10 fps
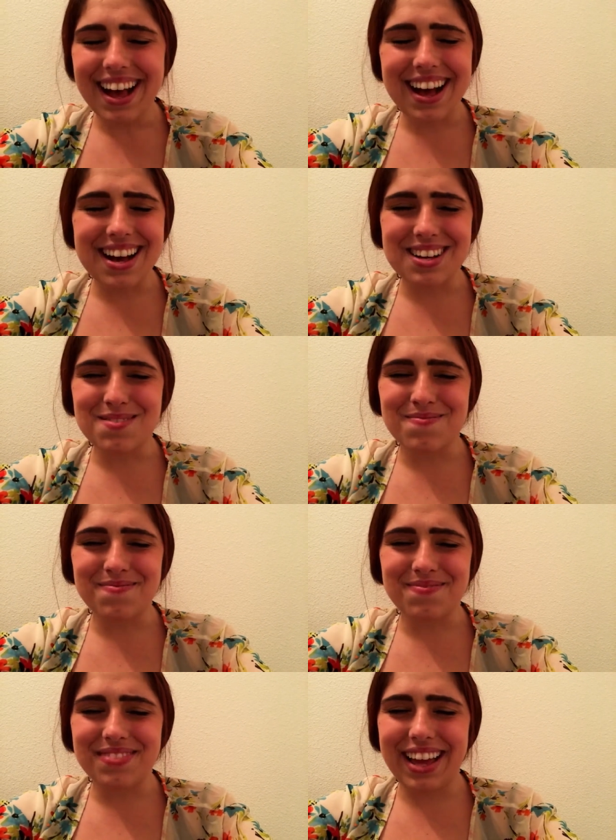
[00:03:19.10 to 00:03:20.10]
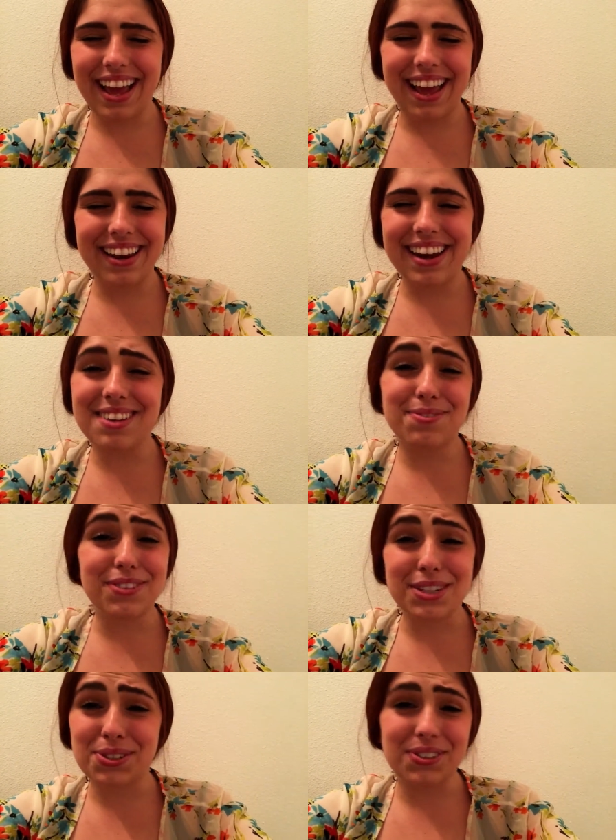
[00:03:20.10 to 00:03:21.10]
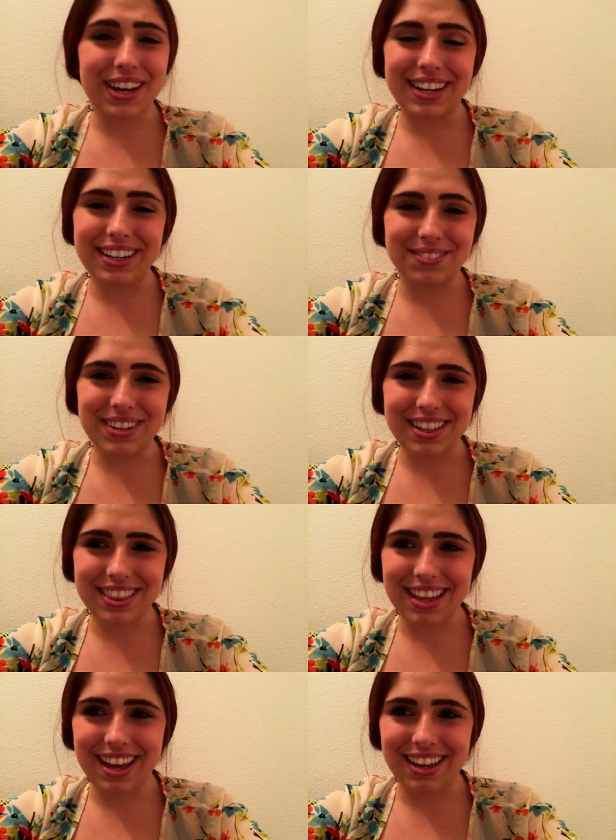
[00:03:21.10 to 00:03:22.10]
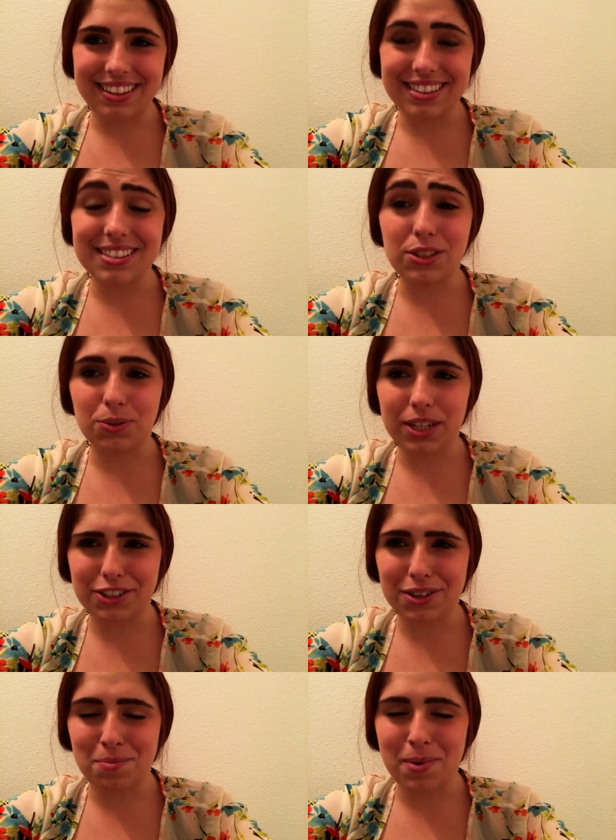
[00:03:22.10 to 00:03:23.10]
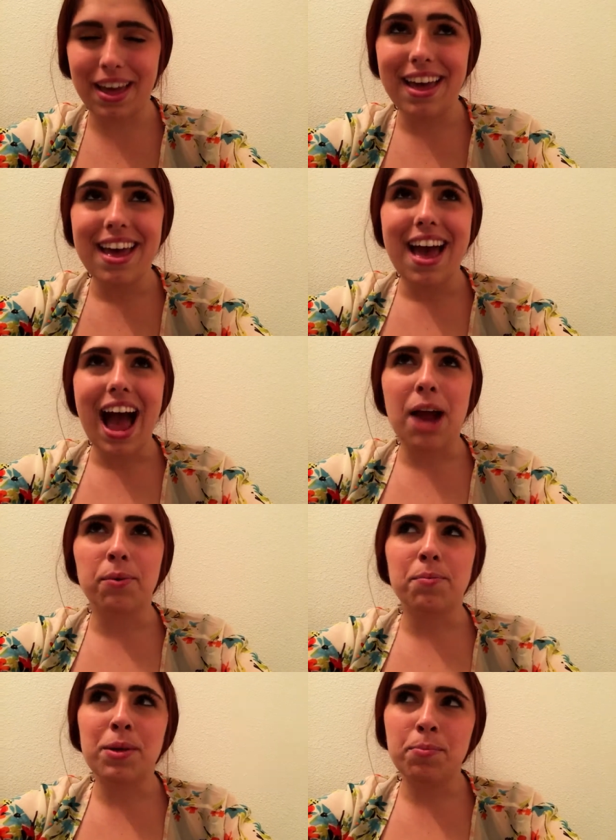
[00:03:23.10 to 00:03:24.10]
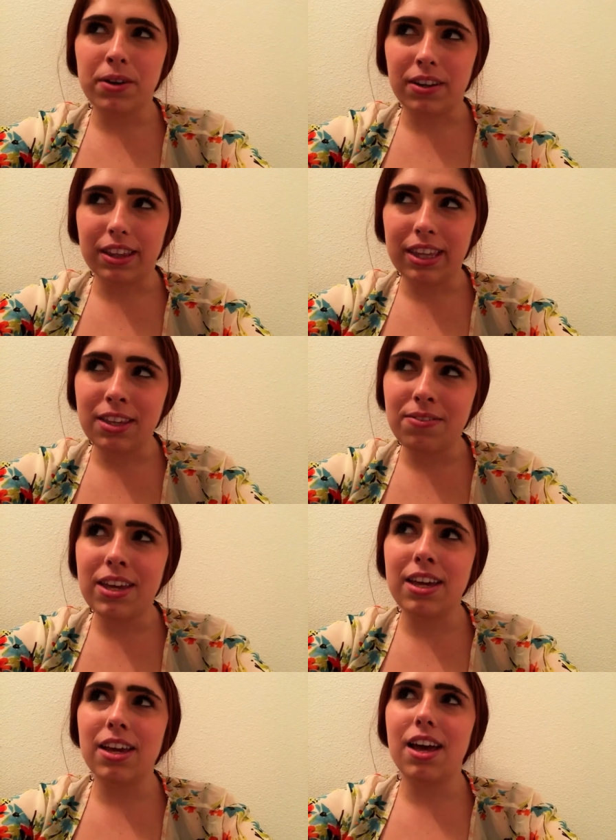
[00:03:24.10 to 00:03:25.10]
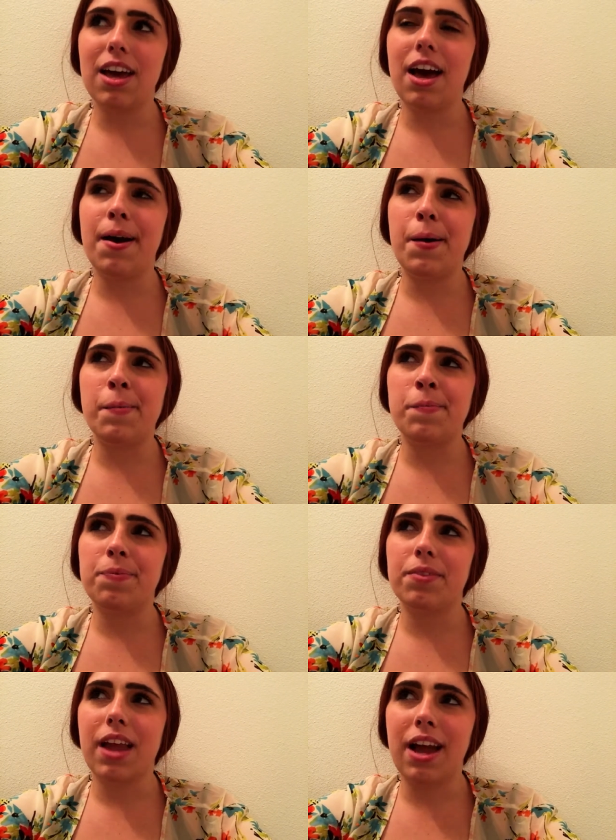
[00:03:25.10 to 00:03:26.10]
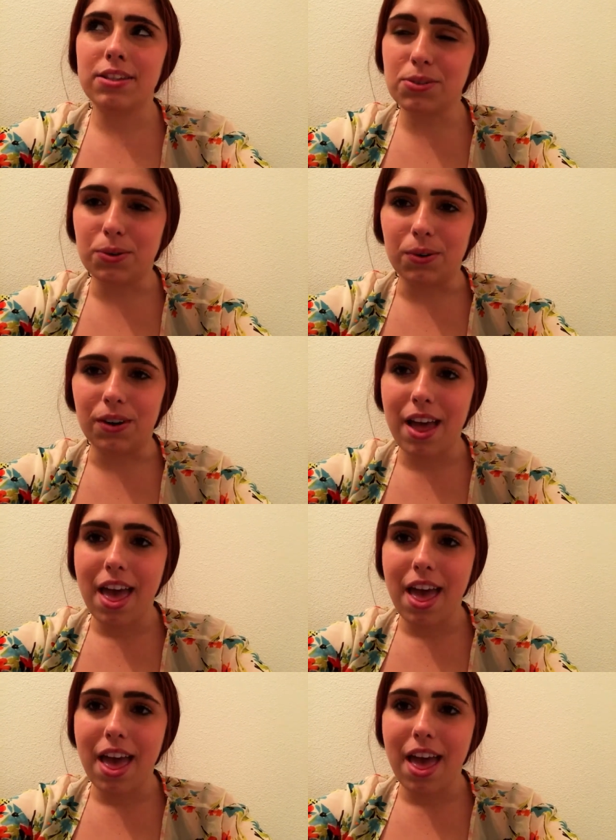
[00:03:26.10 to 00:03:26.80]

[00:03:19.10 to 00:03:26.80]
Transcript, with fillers: Um, and frustrated with uh, the situation, but I remember leaving um, high school,